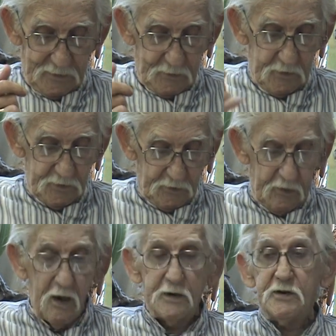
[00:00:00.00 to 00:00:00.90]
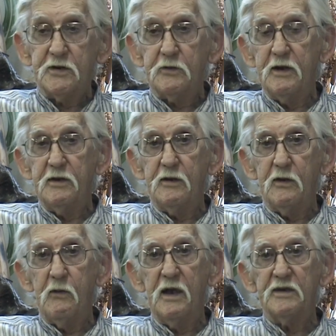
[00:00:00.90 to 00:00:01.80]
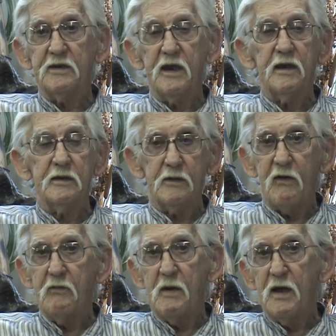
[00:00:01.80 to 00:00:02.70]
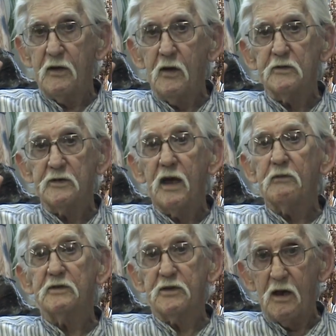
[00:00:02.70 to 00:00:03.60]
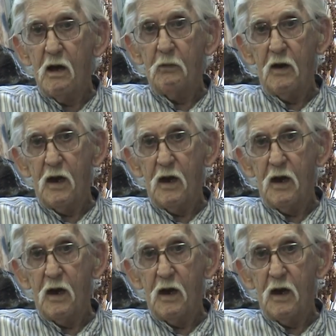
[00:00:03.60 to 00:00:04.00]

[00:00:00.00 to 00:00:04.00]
course, across the street to the west, that everybody knows that was the Opera